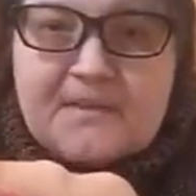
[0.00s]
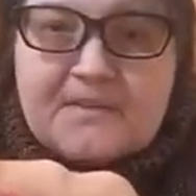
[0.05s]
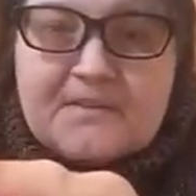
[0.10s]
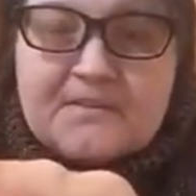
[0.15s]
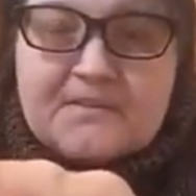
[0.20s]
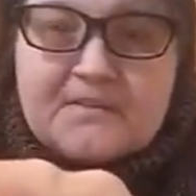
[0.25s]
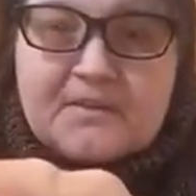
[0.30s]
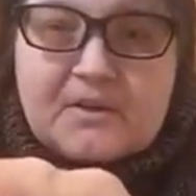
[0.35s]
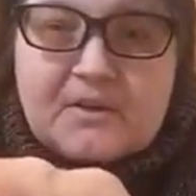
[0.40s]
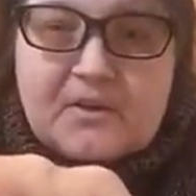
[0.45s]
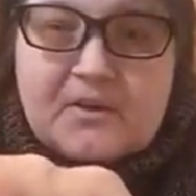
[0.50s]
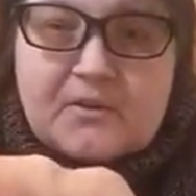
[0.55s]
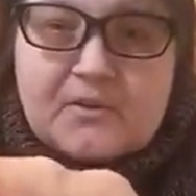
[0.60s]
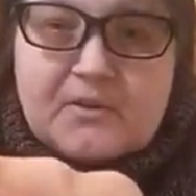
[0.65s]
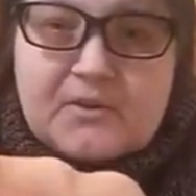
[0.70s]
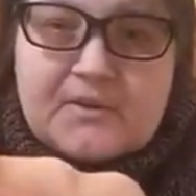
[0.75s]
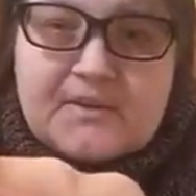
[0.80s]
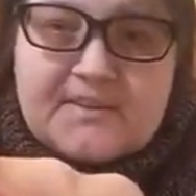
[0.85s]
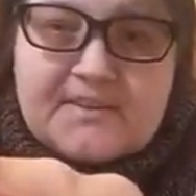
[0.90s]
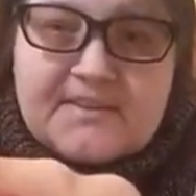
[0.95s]
So
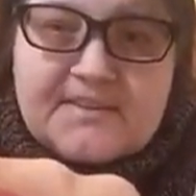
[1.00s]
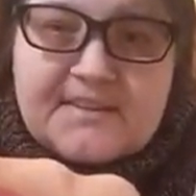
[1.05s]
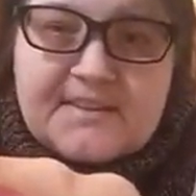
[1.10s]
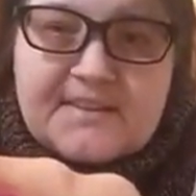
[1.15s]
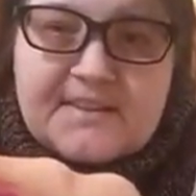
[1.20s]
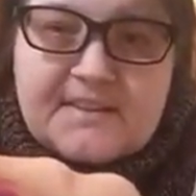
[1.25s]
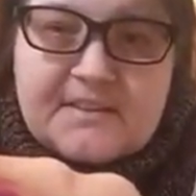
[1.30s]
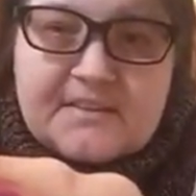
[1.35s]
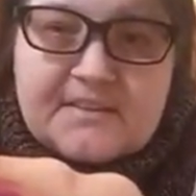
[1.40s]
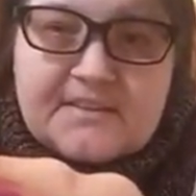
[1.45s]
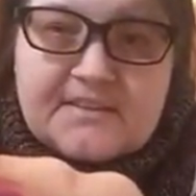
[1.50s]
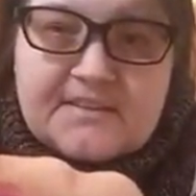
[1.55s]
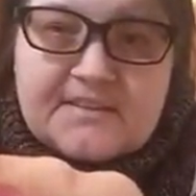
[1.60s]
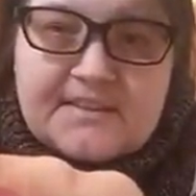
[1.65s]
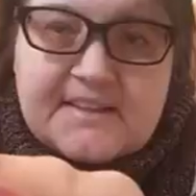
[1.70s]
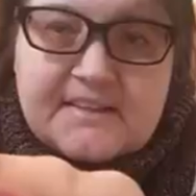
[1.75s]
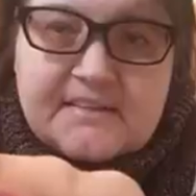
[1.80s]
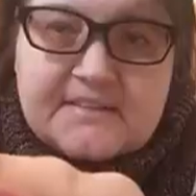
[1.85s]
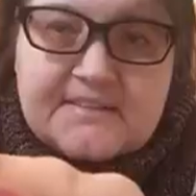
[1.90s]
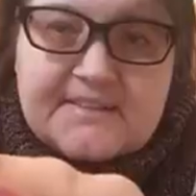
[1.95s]
you can see here this
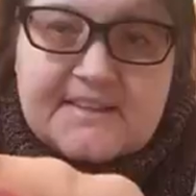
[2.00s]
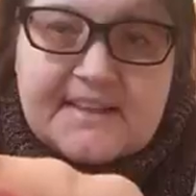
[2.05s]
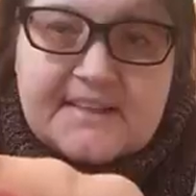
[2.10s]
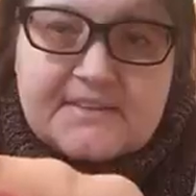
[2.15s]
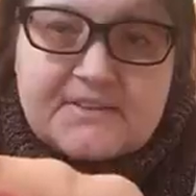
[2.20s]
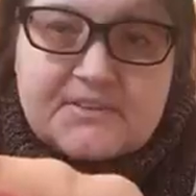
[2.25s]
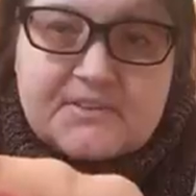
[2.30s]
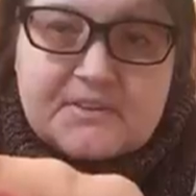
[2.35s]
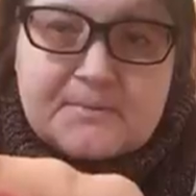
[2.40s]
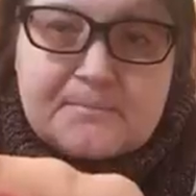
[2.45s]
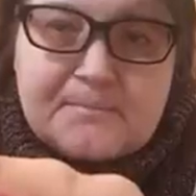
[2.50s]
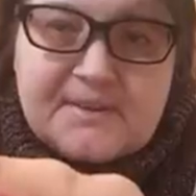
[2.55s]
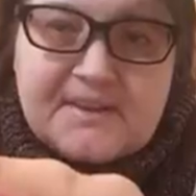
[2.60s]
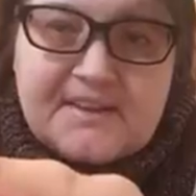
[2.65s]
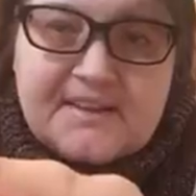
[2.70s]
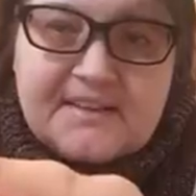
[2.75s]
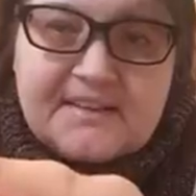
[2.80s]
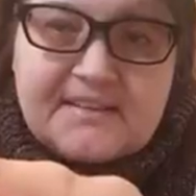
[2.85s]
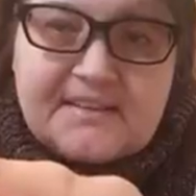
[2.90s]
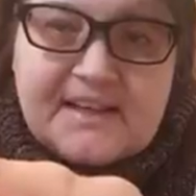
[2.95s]
nail is actually
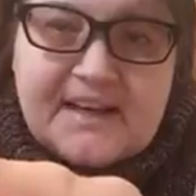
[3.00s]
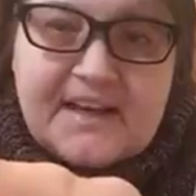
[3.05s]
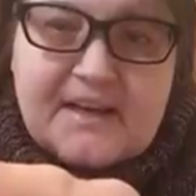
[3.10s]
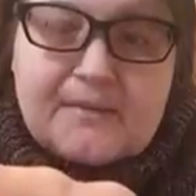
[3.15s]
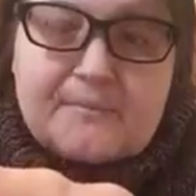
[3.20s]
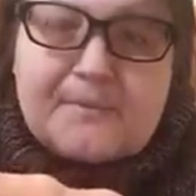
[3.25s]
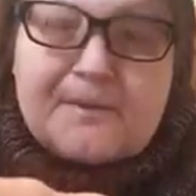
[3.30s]
pink now,